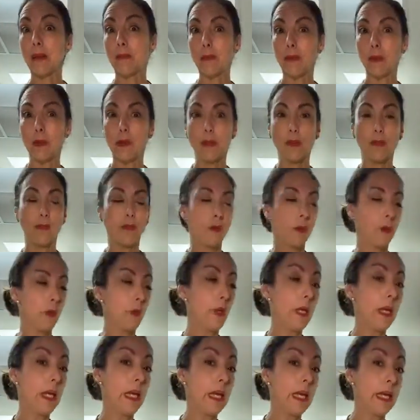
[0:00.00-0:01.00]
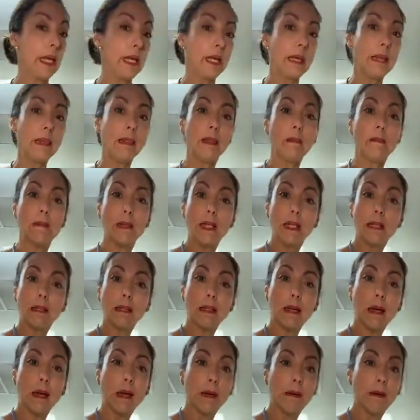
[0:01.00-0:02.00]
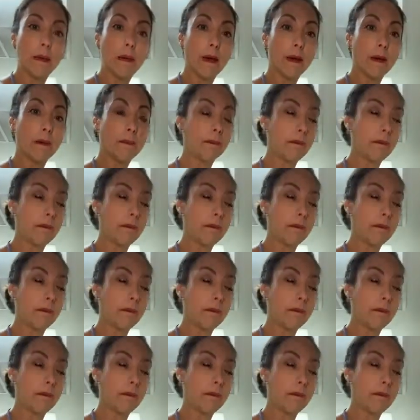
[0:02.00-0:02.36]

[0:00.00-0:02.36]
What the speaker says: beautiful. In the meantime that